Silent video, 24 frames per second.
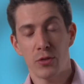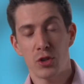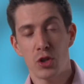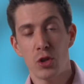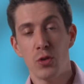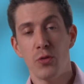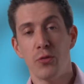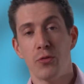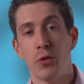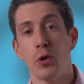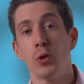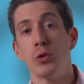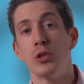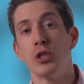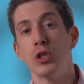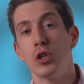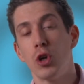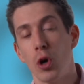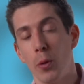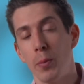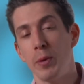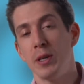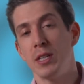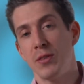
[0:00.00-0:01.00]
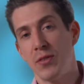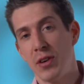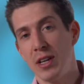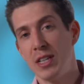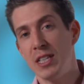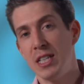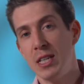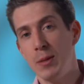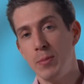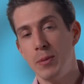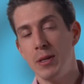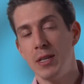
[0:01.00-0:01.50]
2 faulty copies of
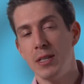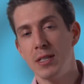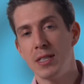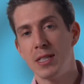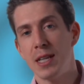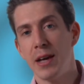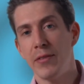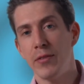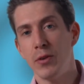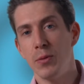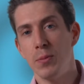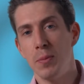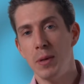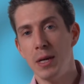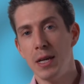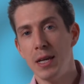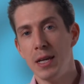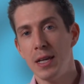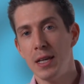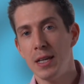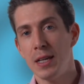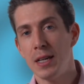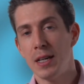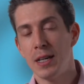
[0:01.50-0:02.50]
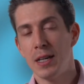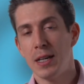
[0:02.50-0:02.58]
ATP7B,